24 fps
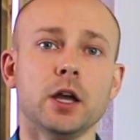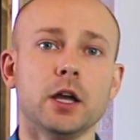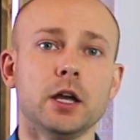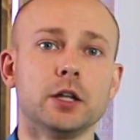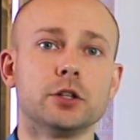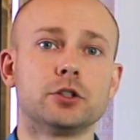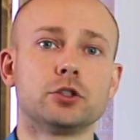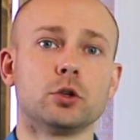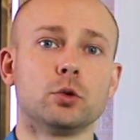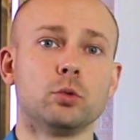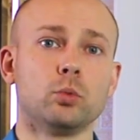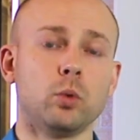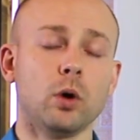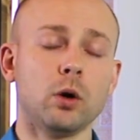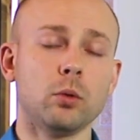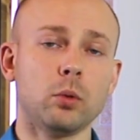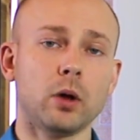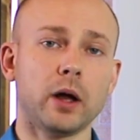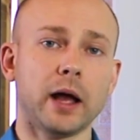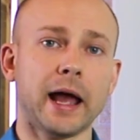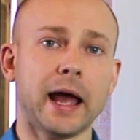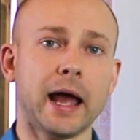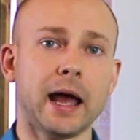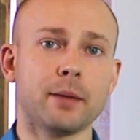And so, what
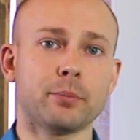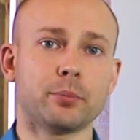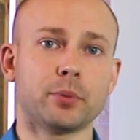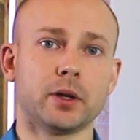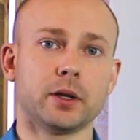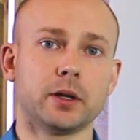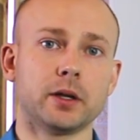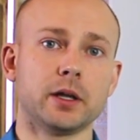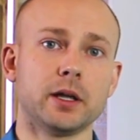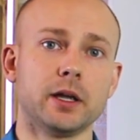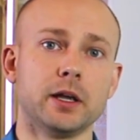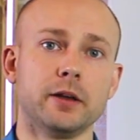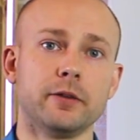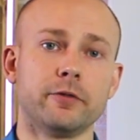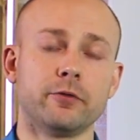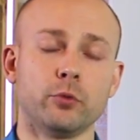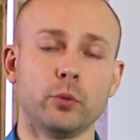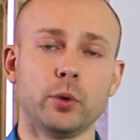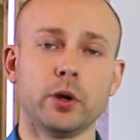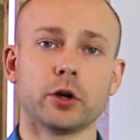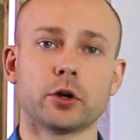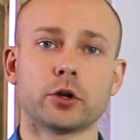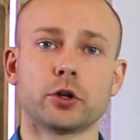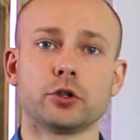will happen if
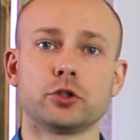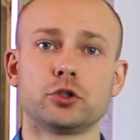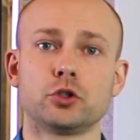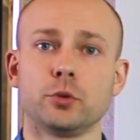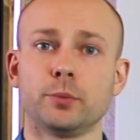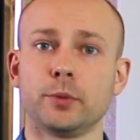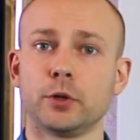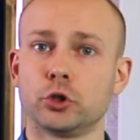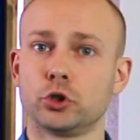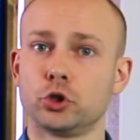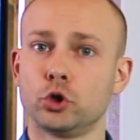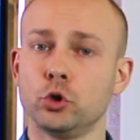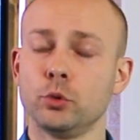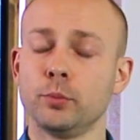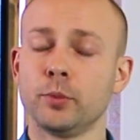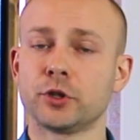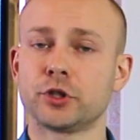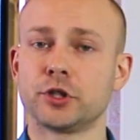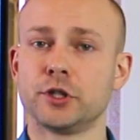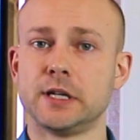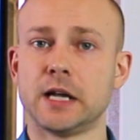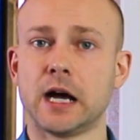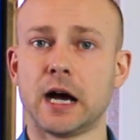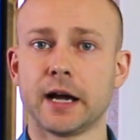we are consuming too
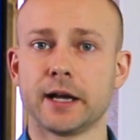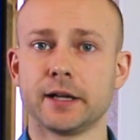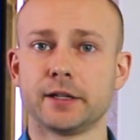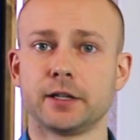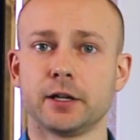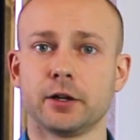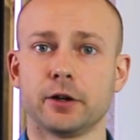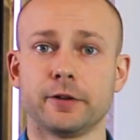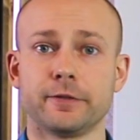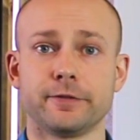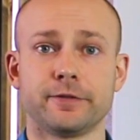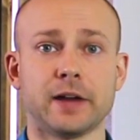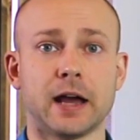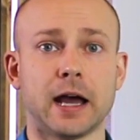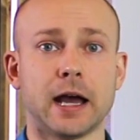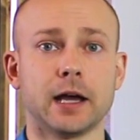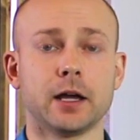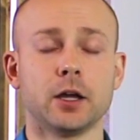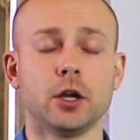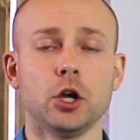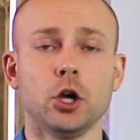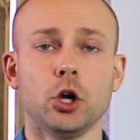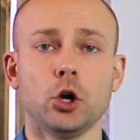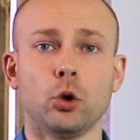much dietary
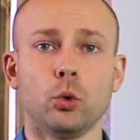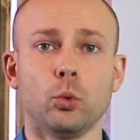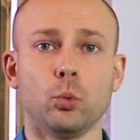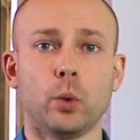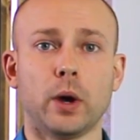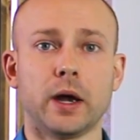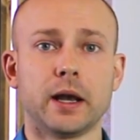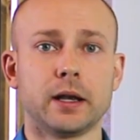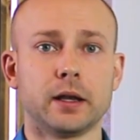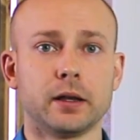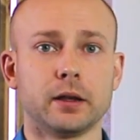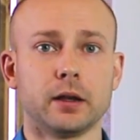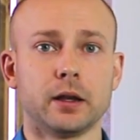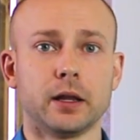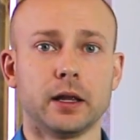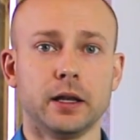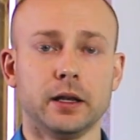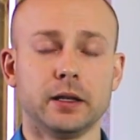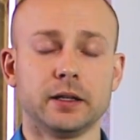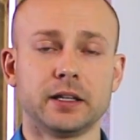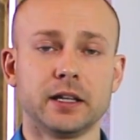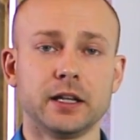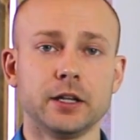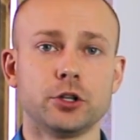fat? when
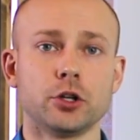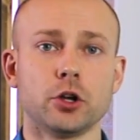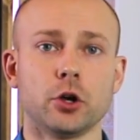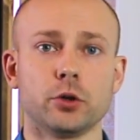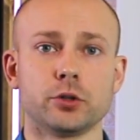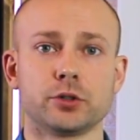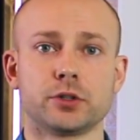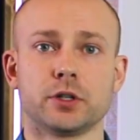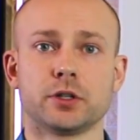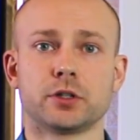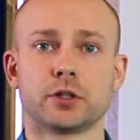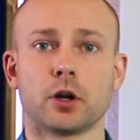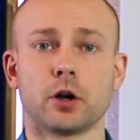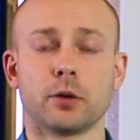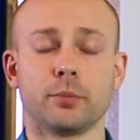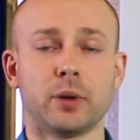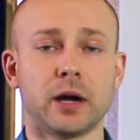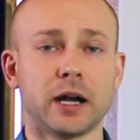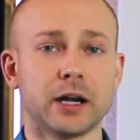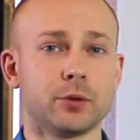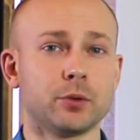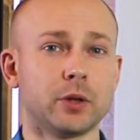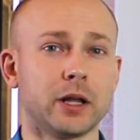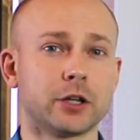in ketosis, our
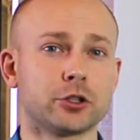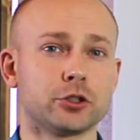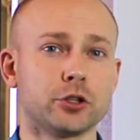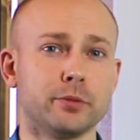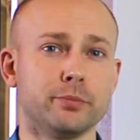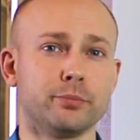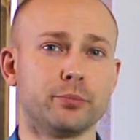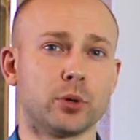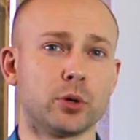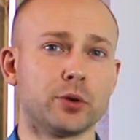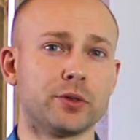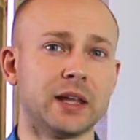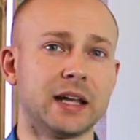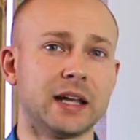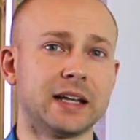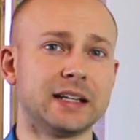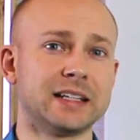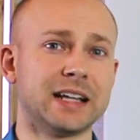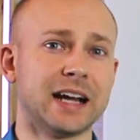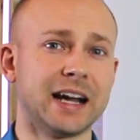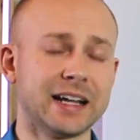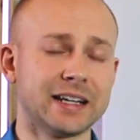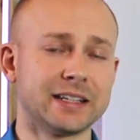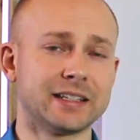body will actually burn that
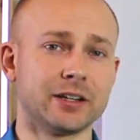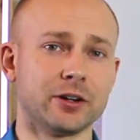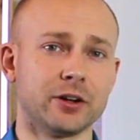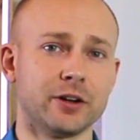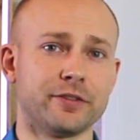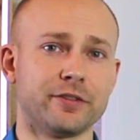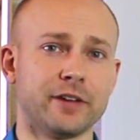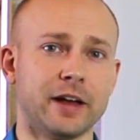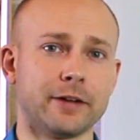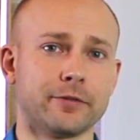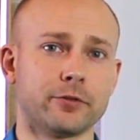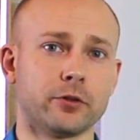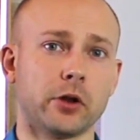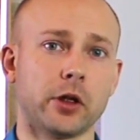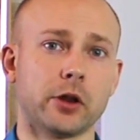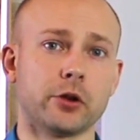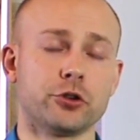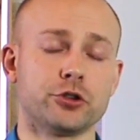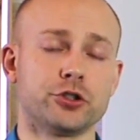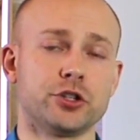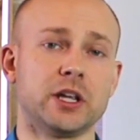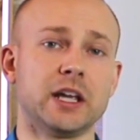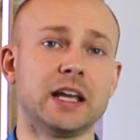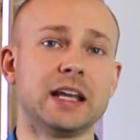dietary fat for
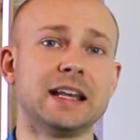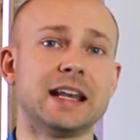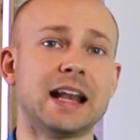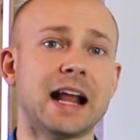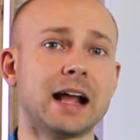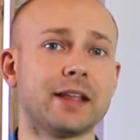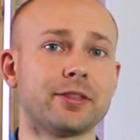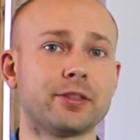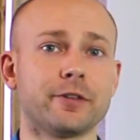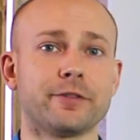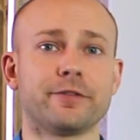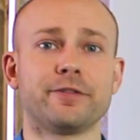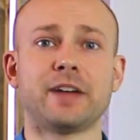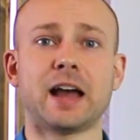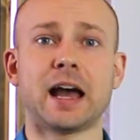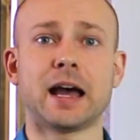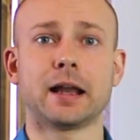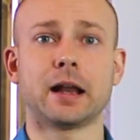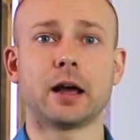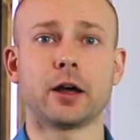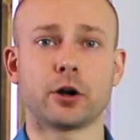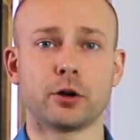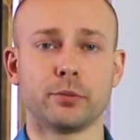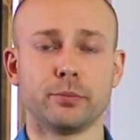energy and not the fat
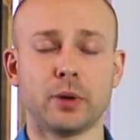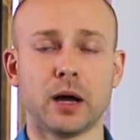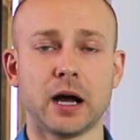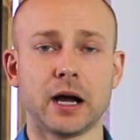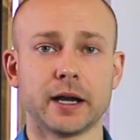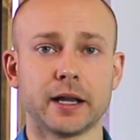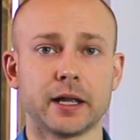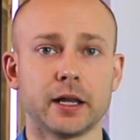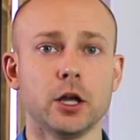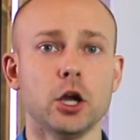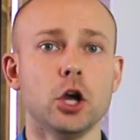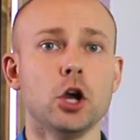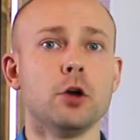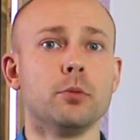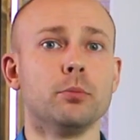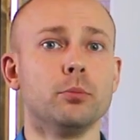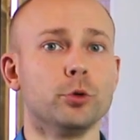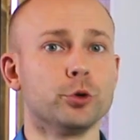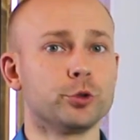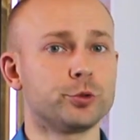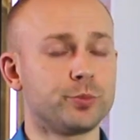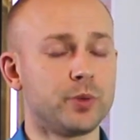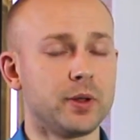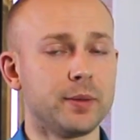on our body.
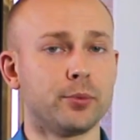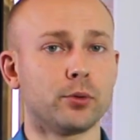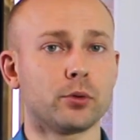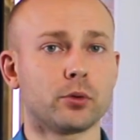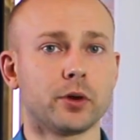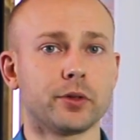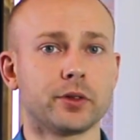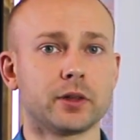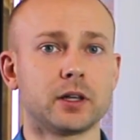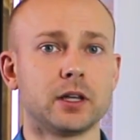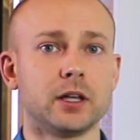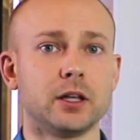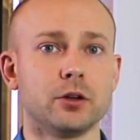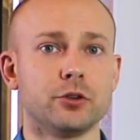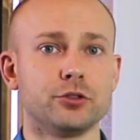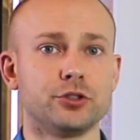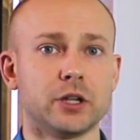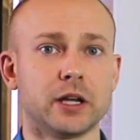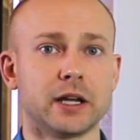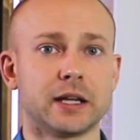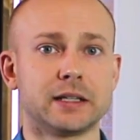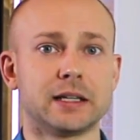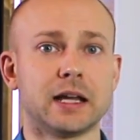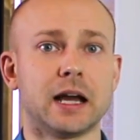Most people are on the
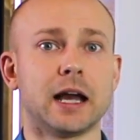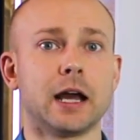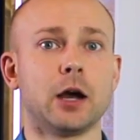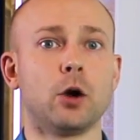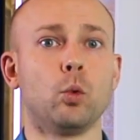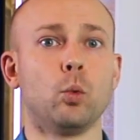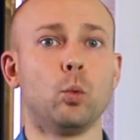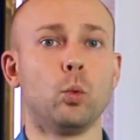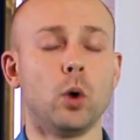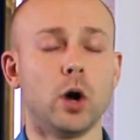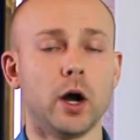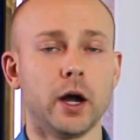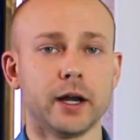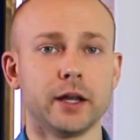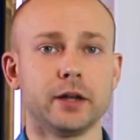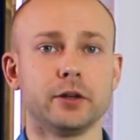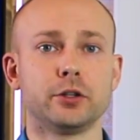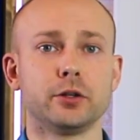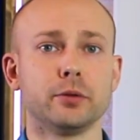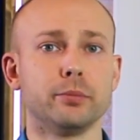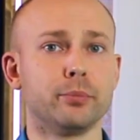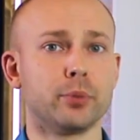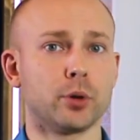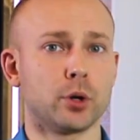ketogenic diet wanting
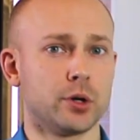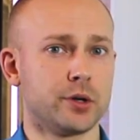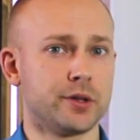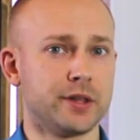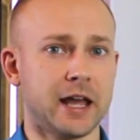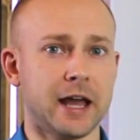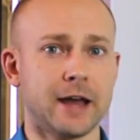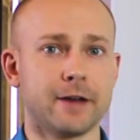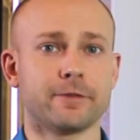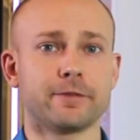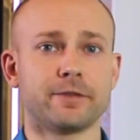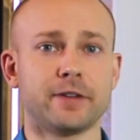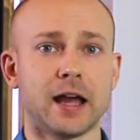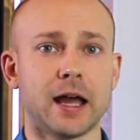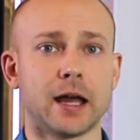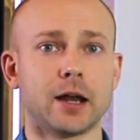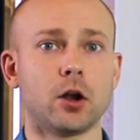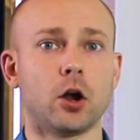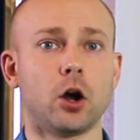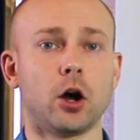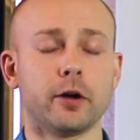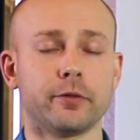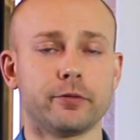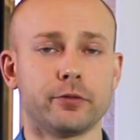to burn that fat
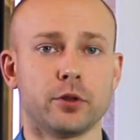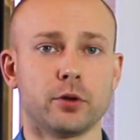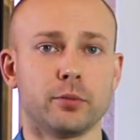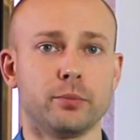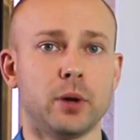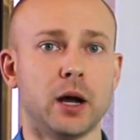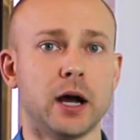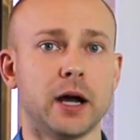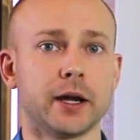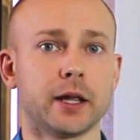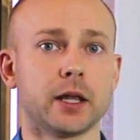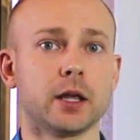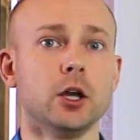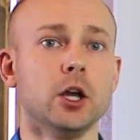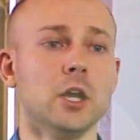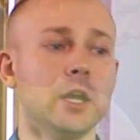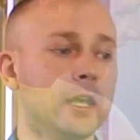off their body.